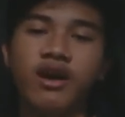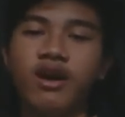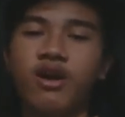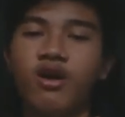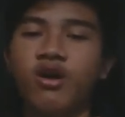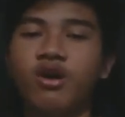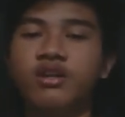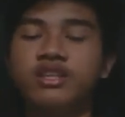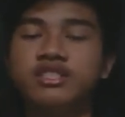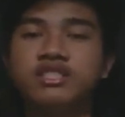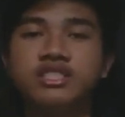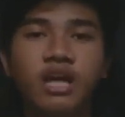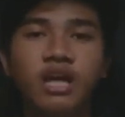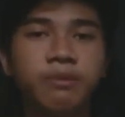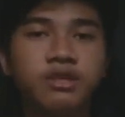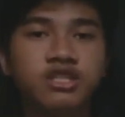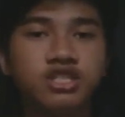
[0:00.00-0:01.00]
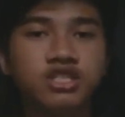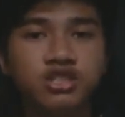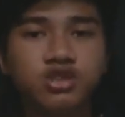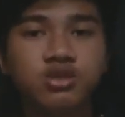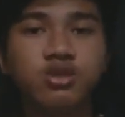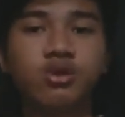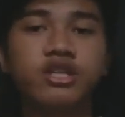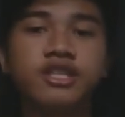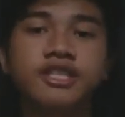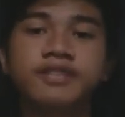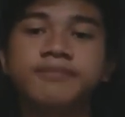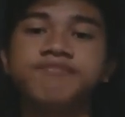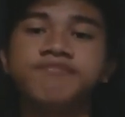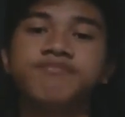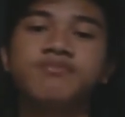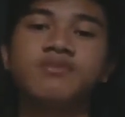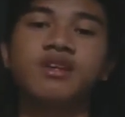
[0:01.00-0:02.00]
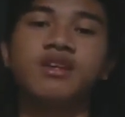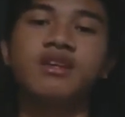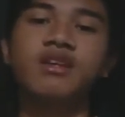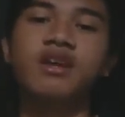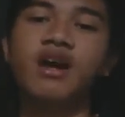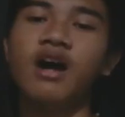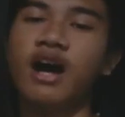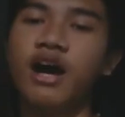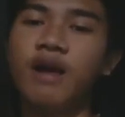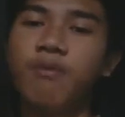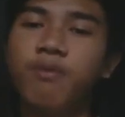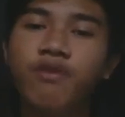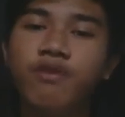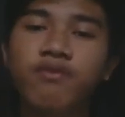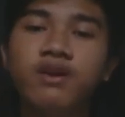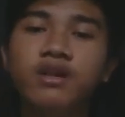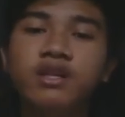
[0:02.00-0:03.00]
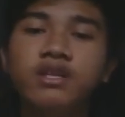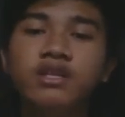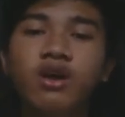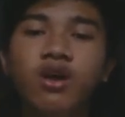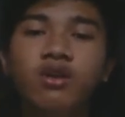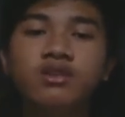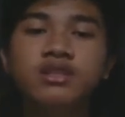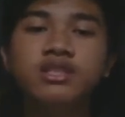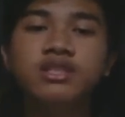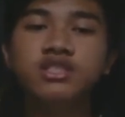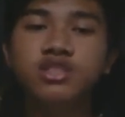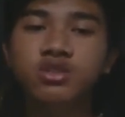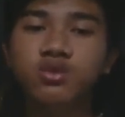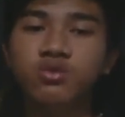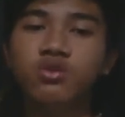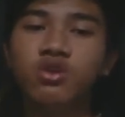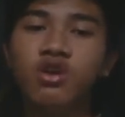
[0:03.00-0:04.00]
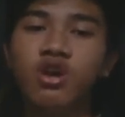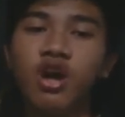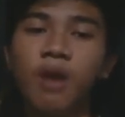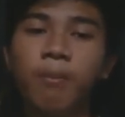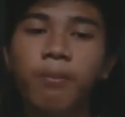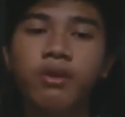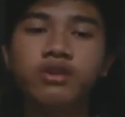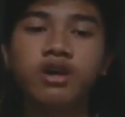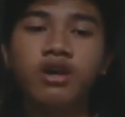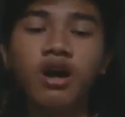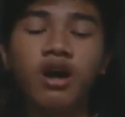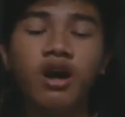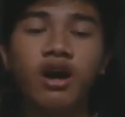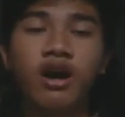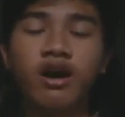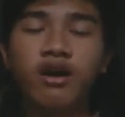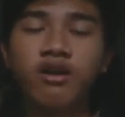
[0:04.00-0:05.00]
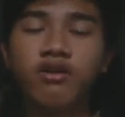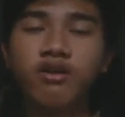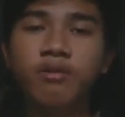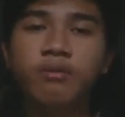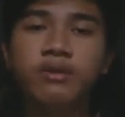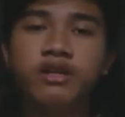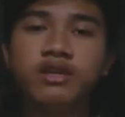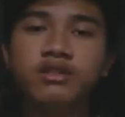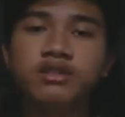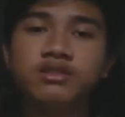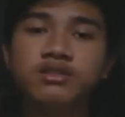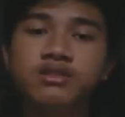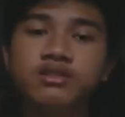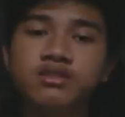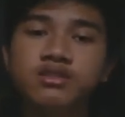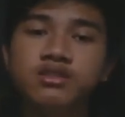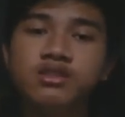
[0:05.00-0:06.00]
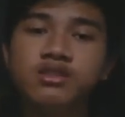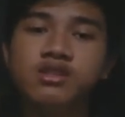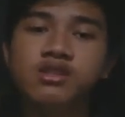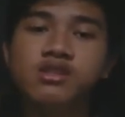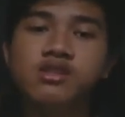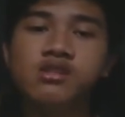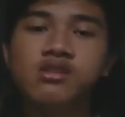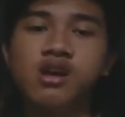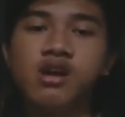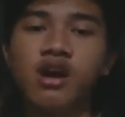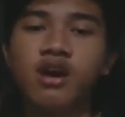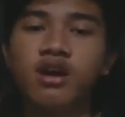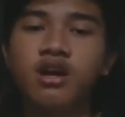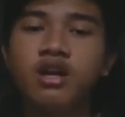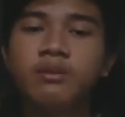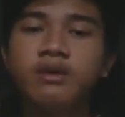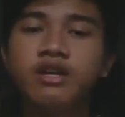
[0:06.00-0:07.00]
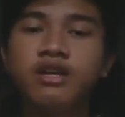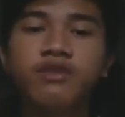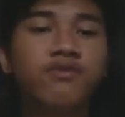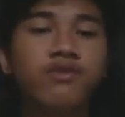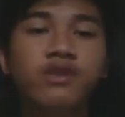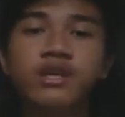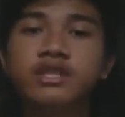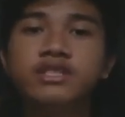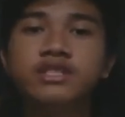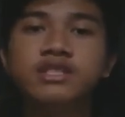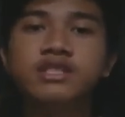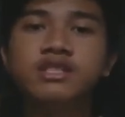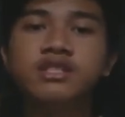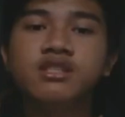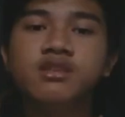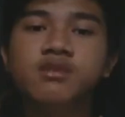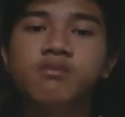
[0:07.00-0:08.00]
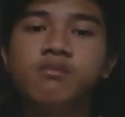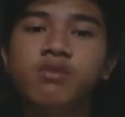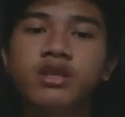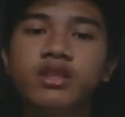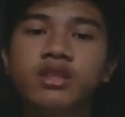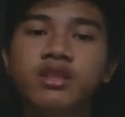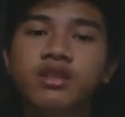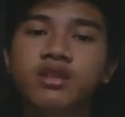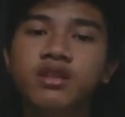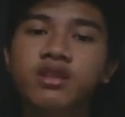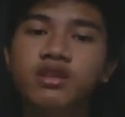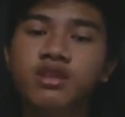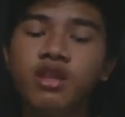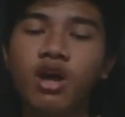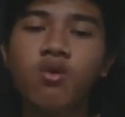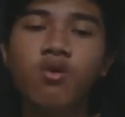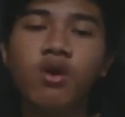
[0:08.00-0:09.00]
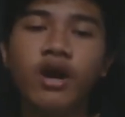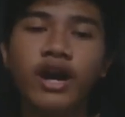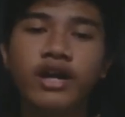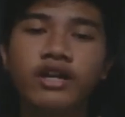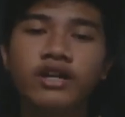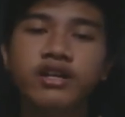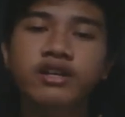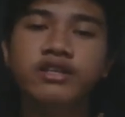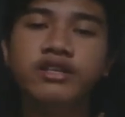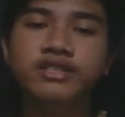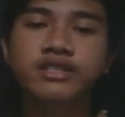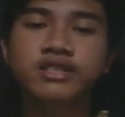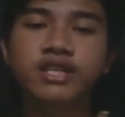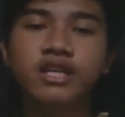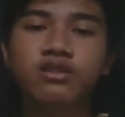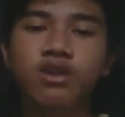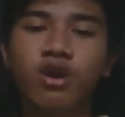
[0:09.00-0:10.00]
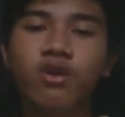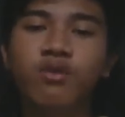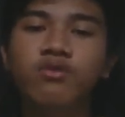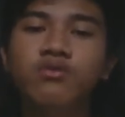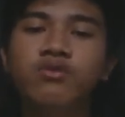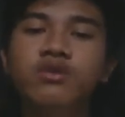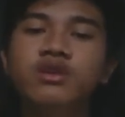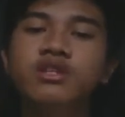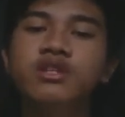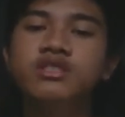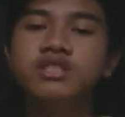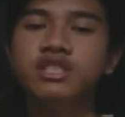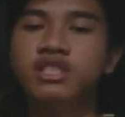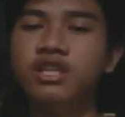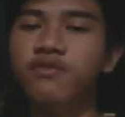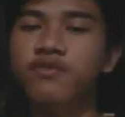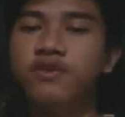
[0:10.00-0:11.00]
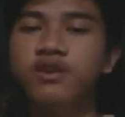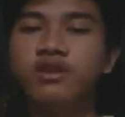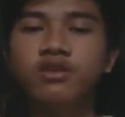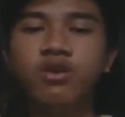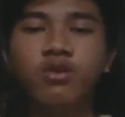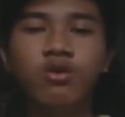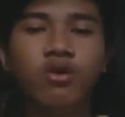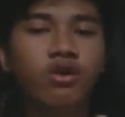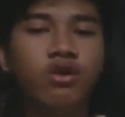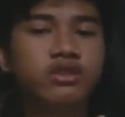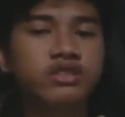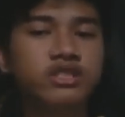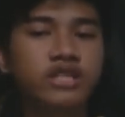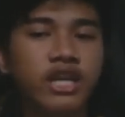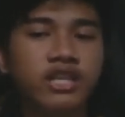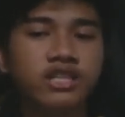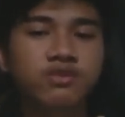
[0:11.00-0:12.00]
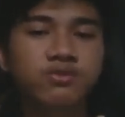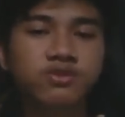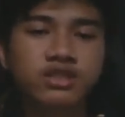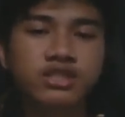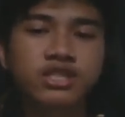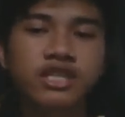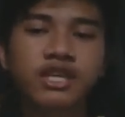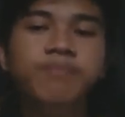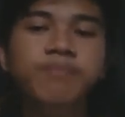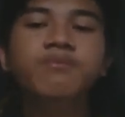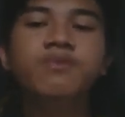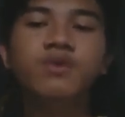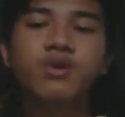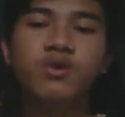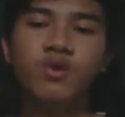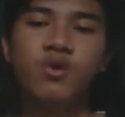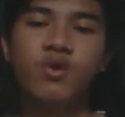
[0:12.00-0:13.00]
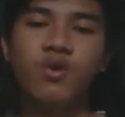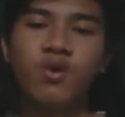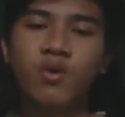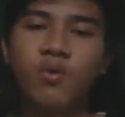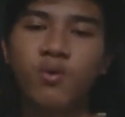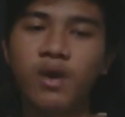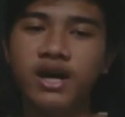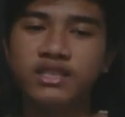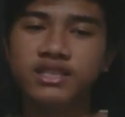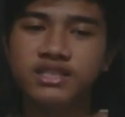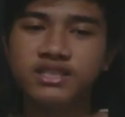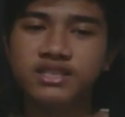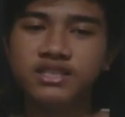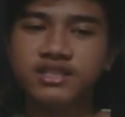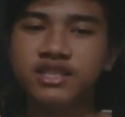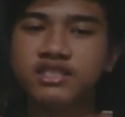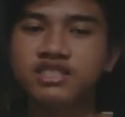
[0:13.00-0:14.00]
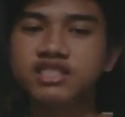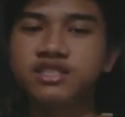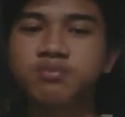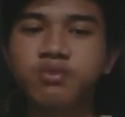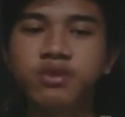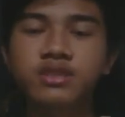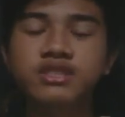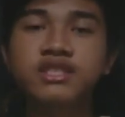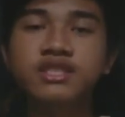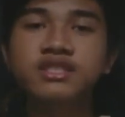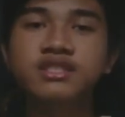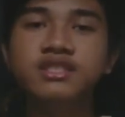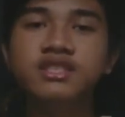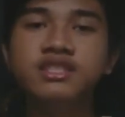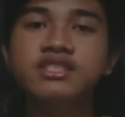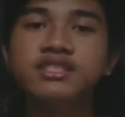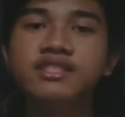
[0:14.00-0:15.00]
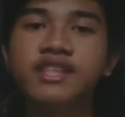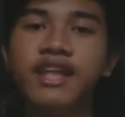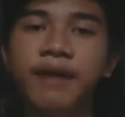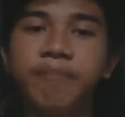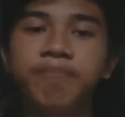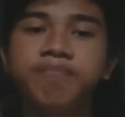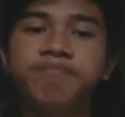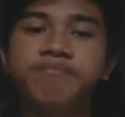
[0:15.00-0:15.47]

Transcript: on Islamic story. I probably only knew about the Arabic influence, but now I understand how significant the role Chinese Muslim was in spreading Islam